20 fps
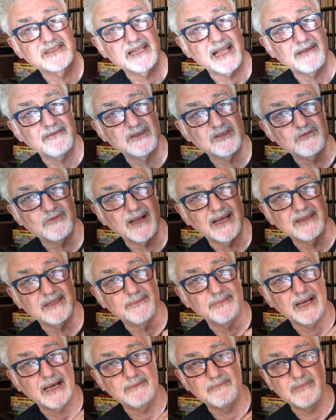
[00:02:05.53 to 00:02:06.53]
Davis round
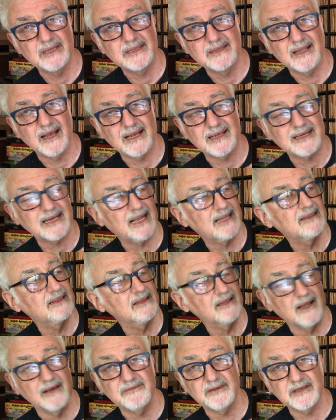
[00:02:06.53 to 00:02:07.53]
about midnight and
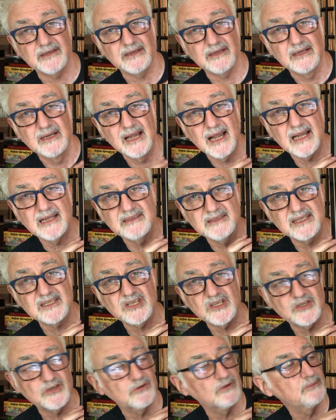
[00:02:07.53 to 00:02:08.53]
love it. And
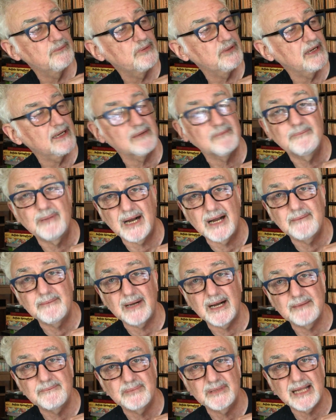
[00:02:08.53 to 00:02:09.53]
listen to him playing Bye
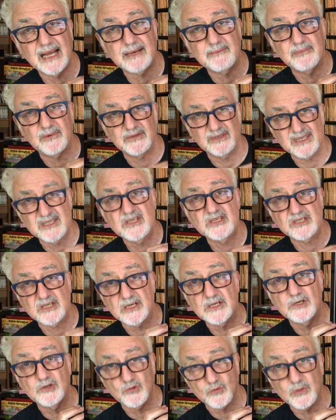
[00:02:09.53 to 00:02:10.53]
Bye Blackbird. This is a
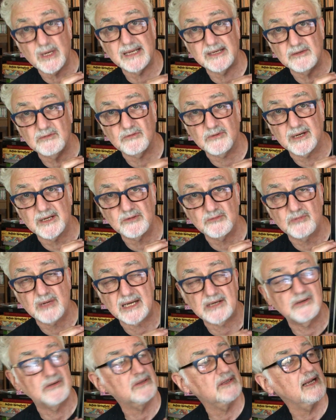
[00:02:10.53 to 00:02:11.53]
great, great
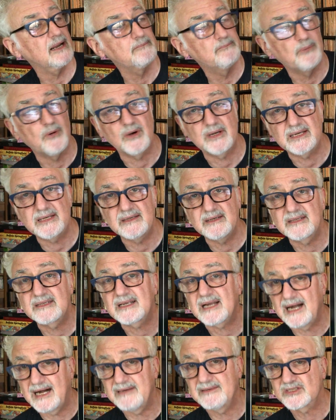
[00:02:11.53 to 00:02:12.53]
record. And I bought it in
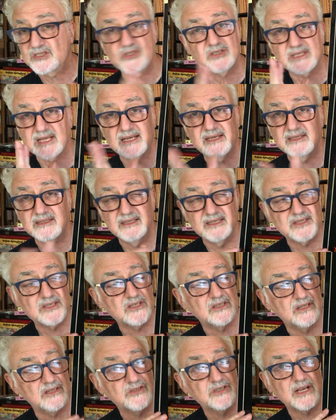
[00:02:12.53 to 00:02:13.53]
college because I didn't
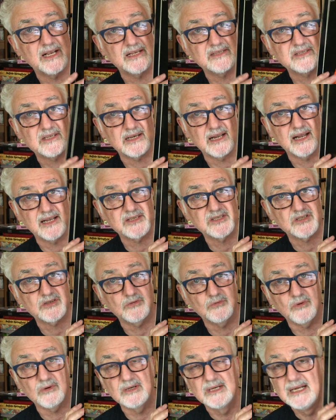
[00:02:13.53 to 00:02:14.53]
listen to jazz in high
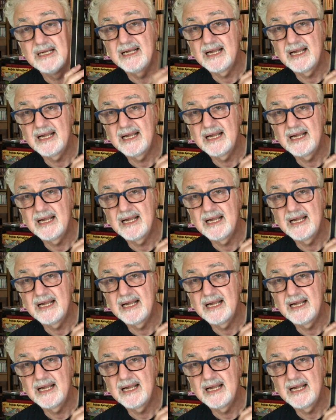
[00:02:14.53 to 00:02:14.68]
school.